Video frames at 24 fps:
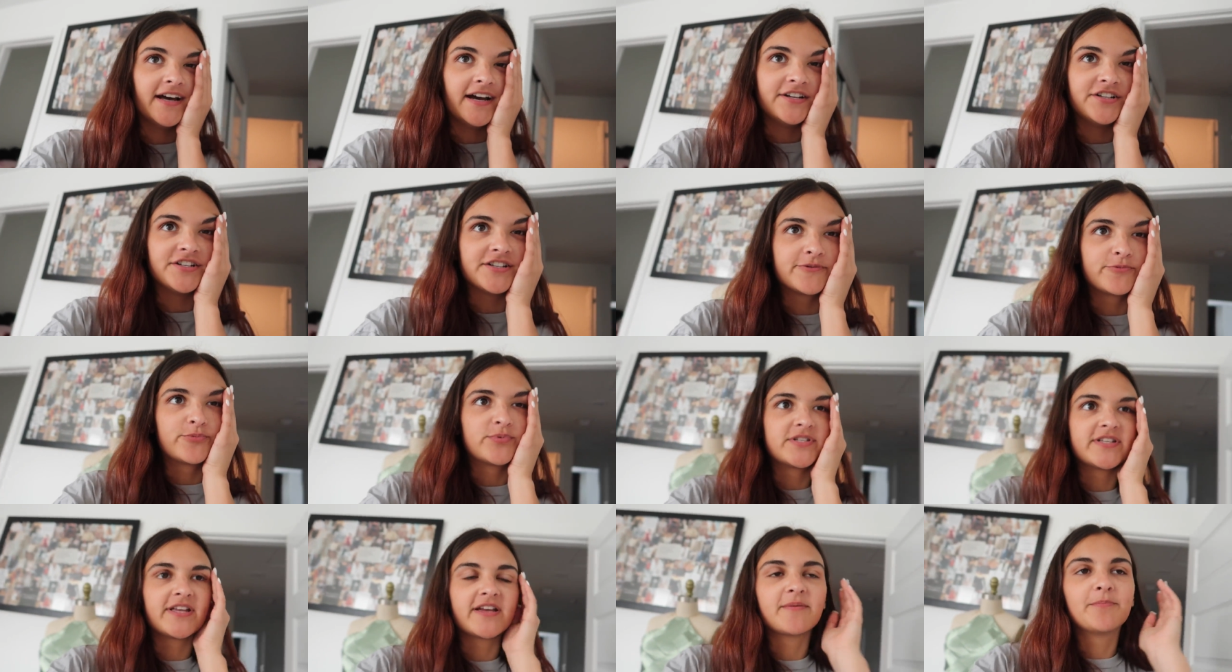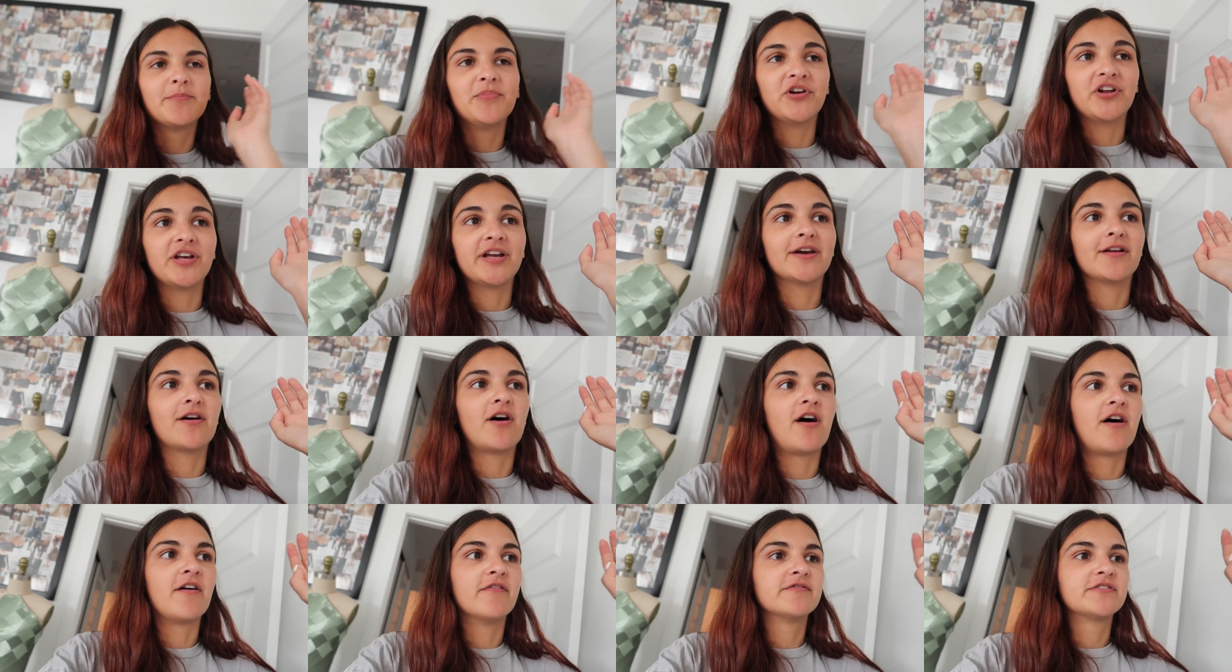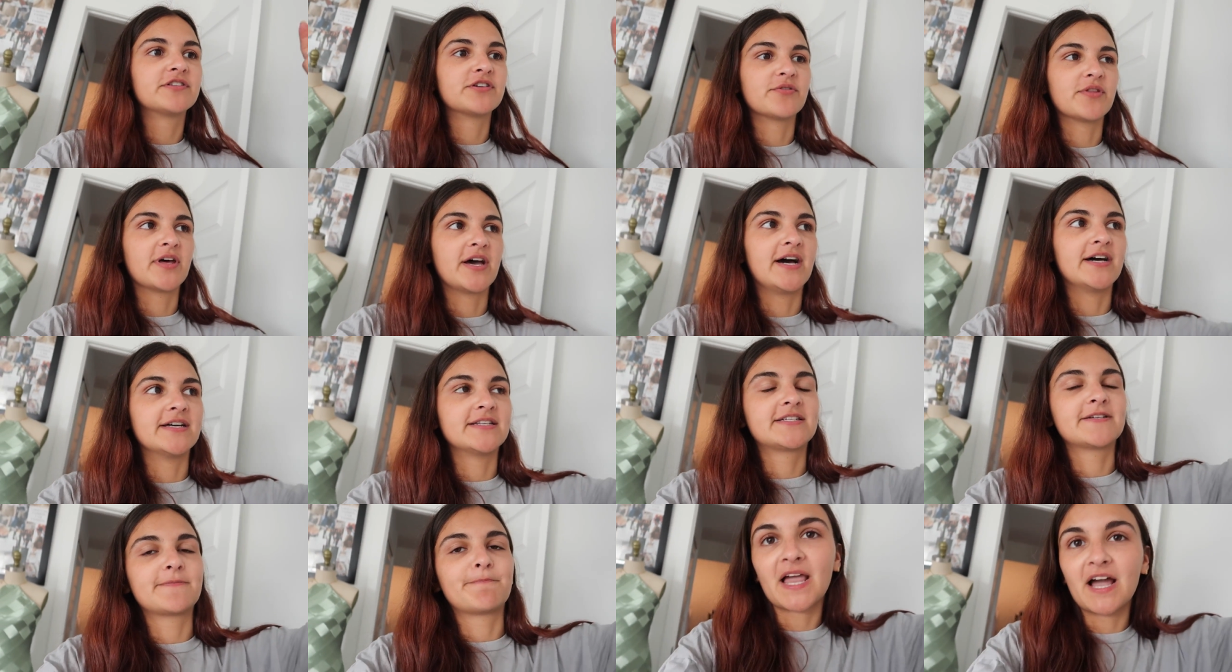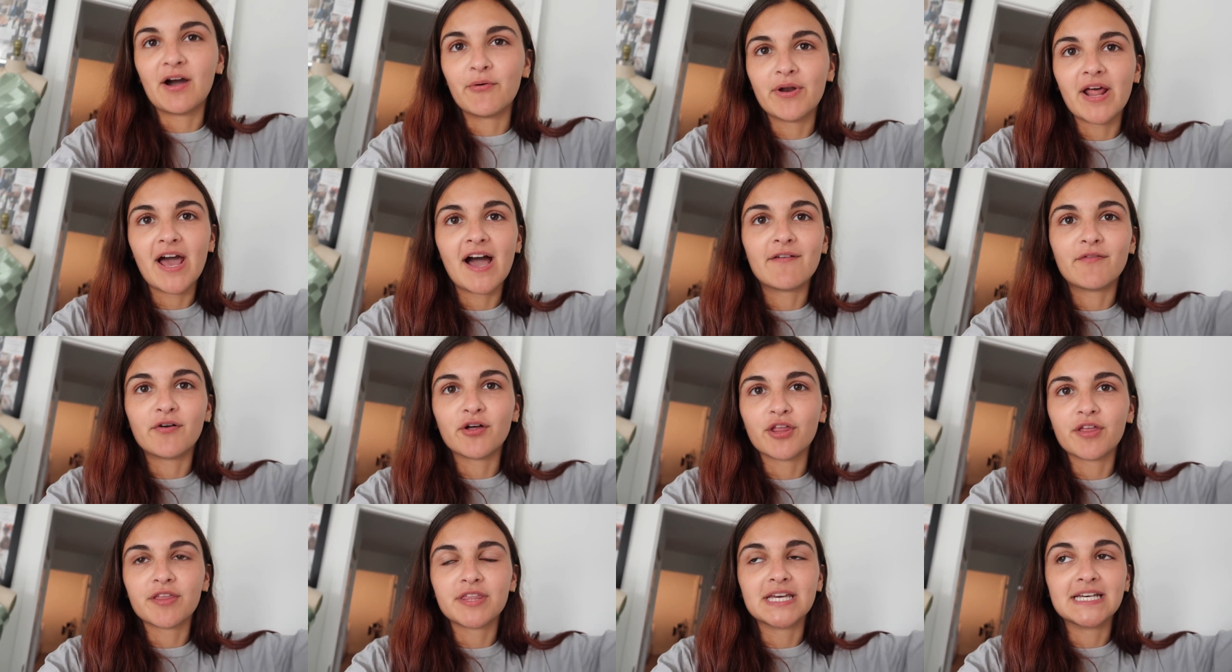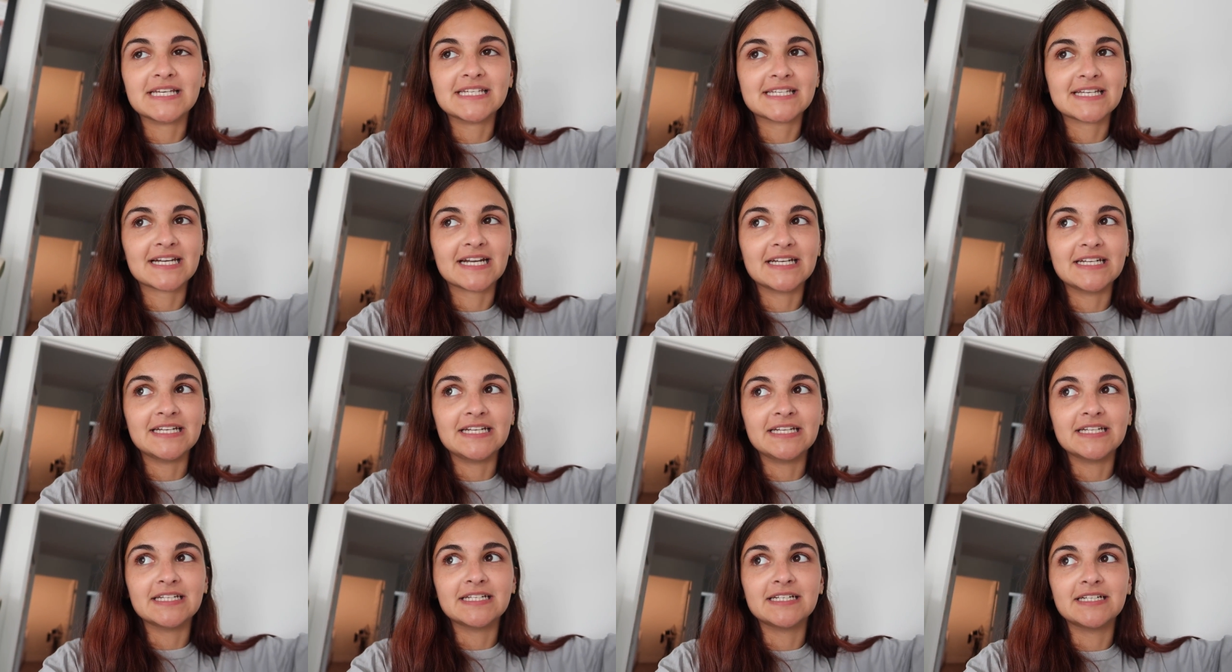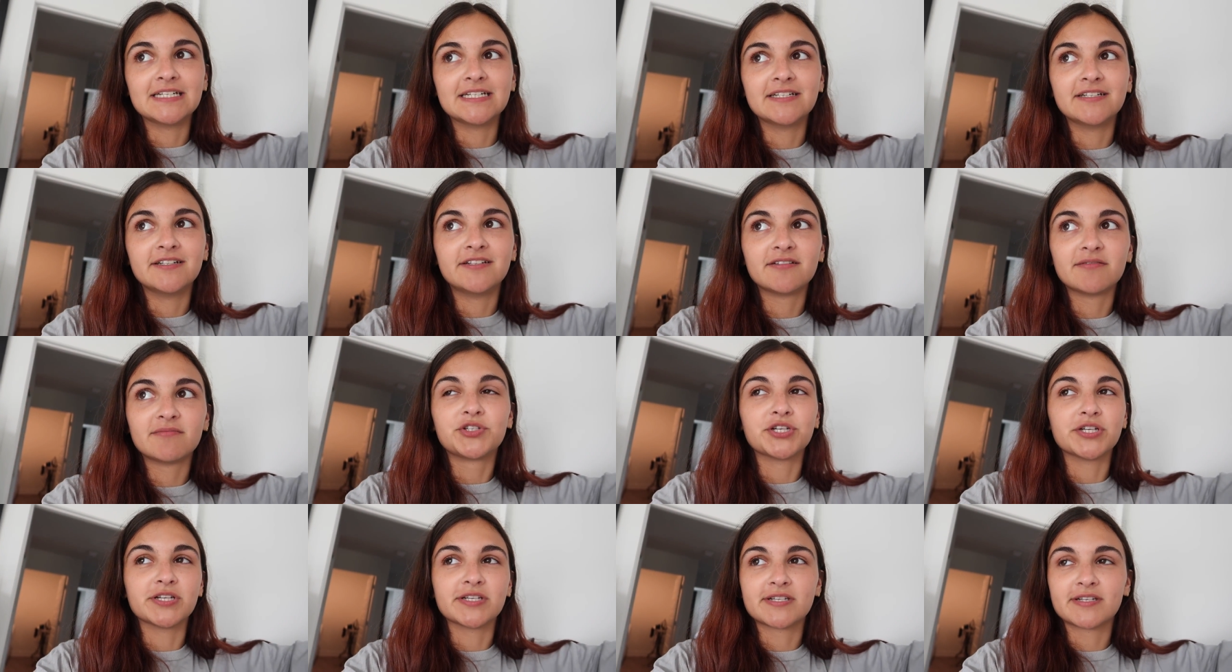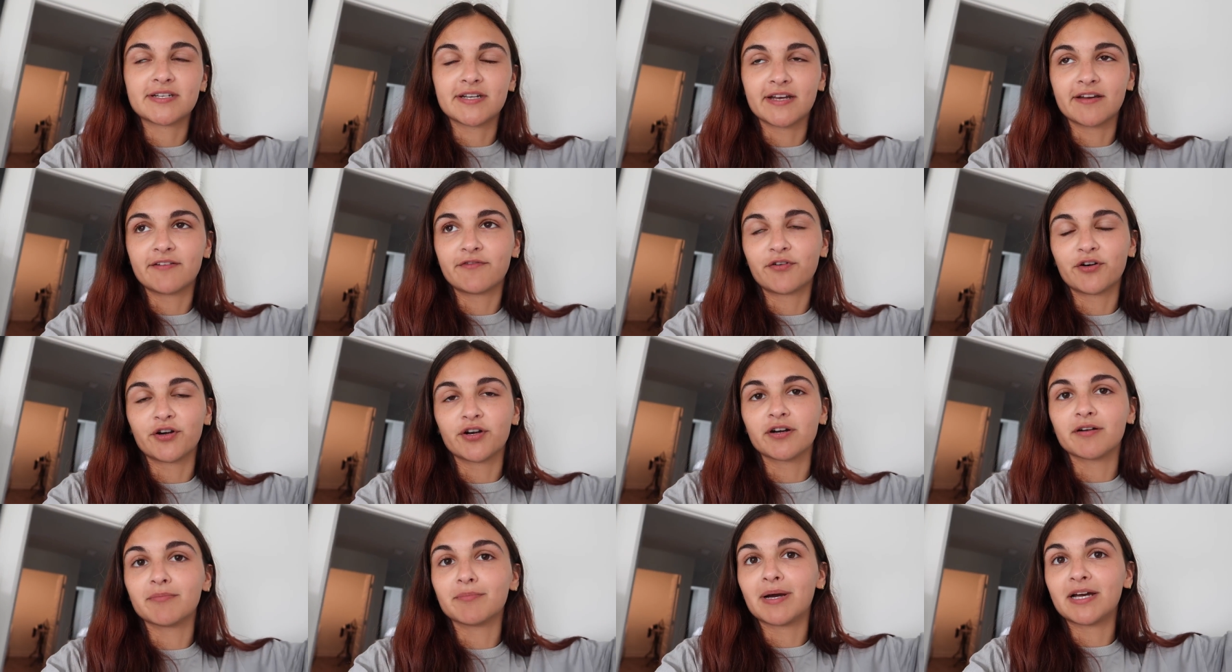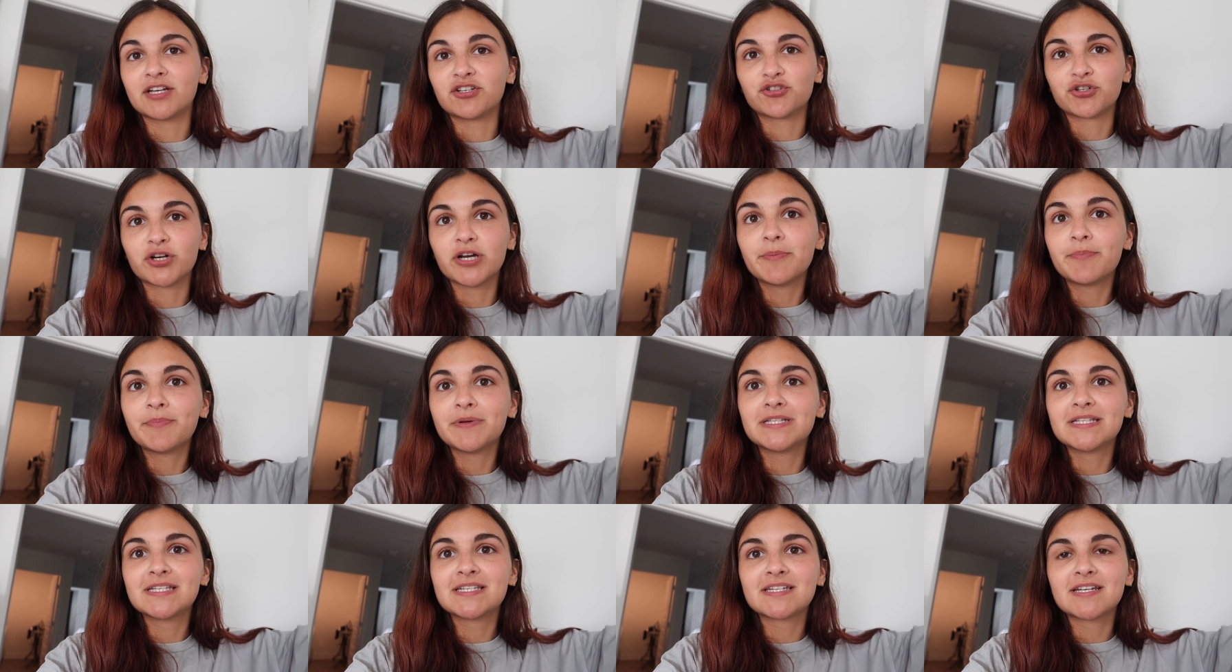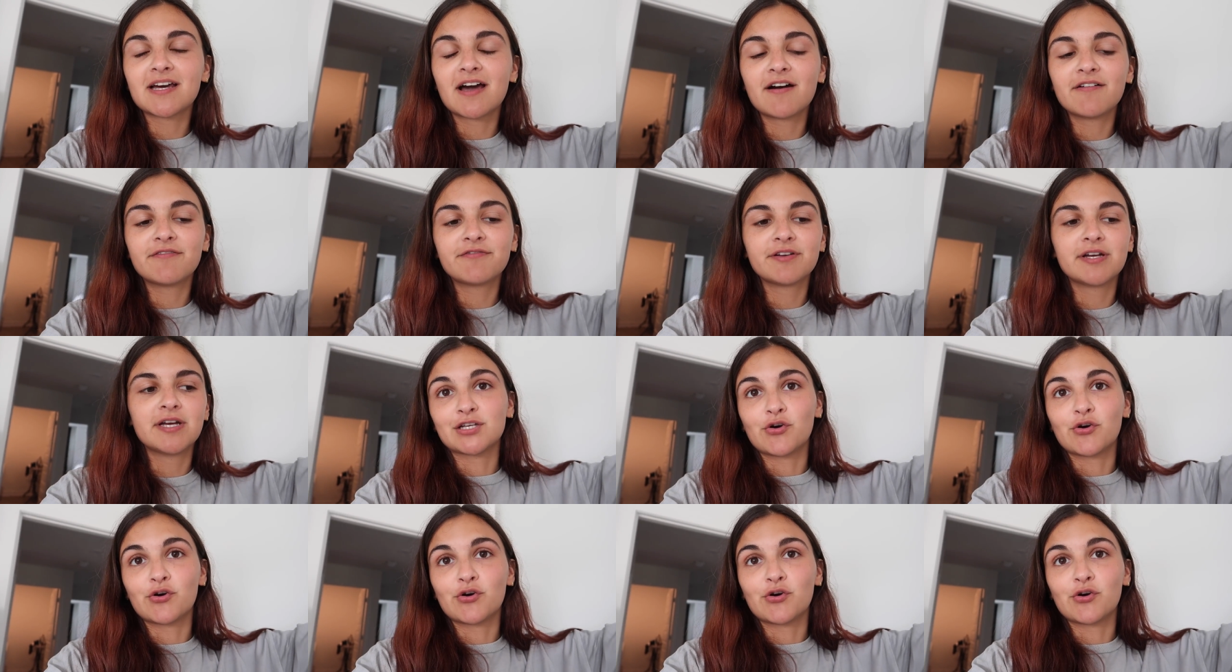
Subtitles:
I just was like putting it off so that I would have all the things that I needed just like for my trip and stuff.